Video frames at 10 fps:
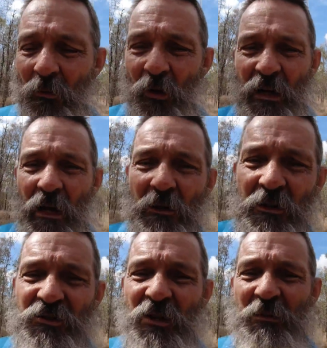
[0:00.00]
while I go
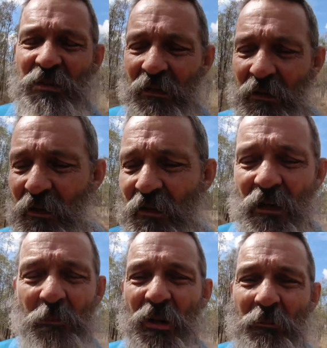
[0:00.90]
into the shops, and
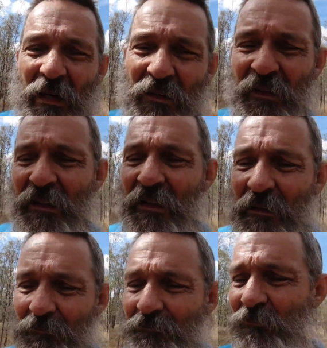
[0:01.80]
then I put it back in the
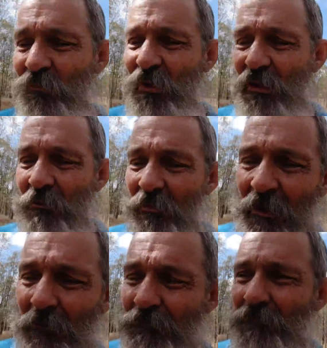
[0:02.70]
car when I get back.